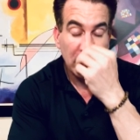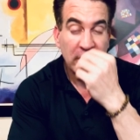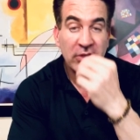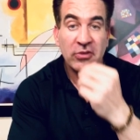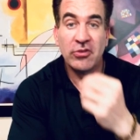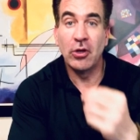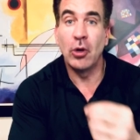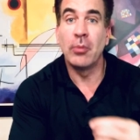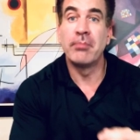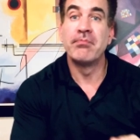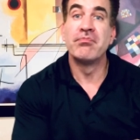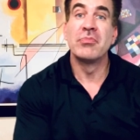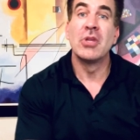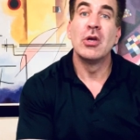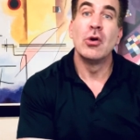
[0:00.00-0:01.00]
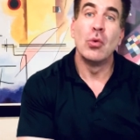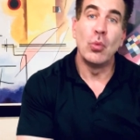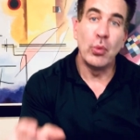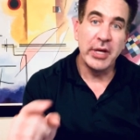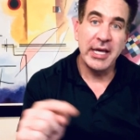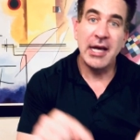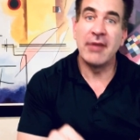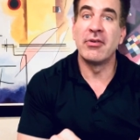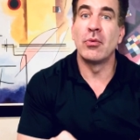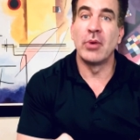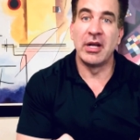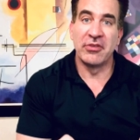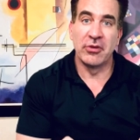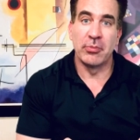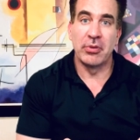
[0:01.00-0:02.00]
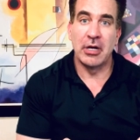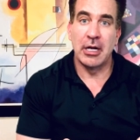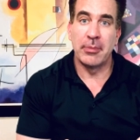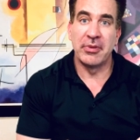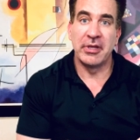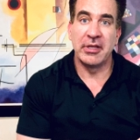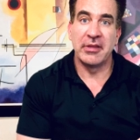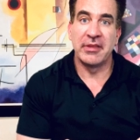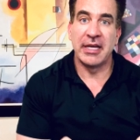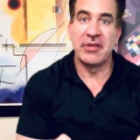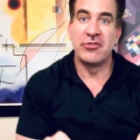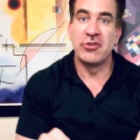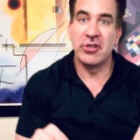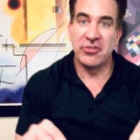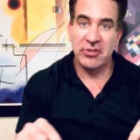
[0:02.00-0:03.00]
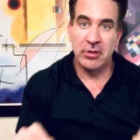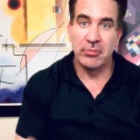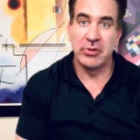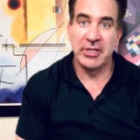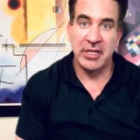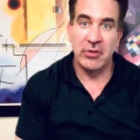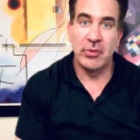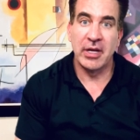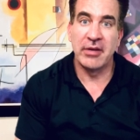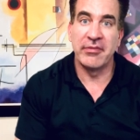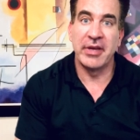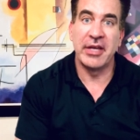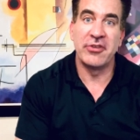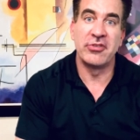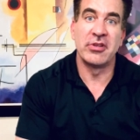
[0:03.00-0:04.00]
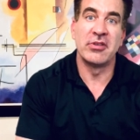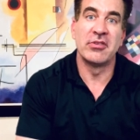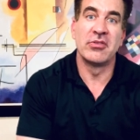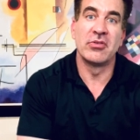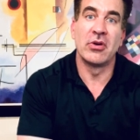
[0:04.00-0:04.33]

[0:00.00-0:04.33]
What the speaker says: So we have a rental property that just completed renovations